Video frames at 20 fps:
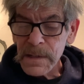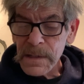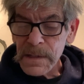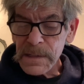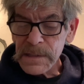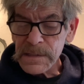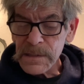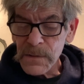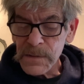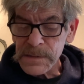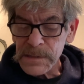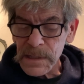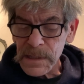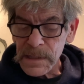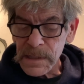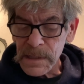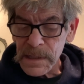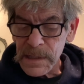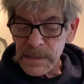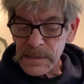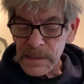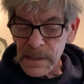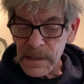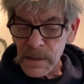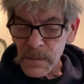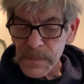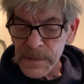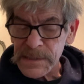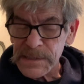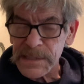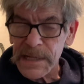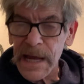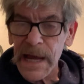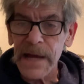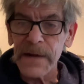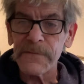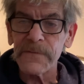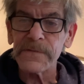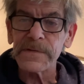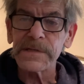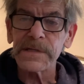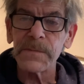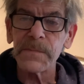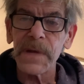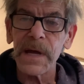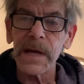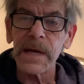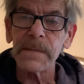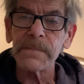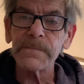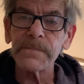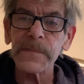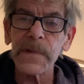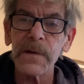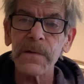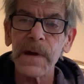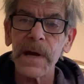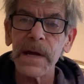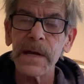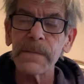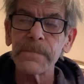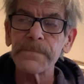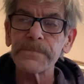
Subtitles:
So it's a little bit sad to me. All right.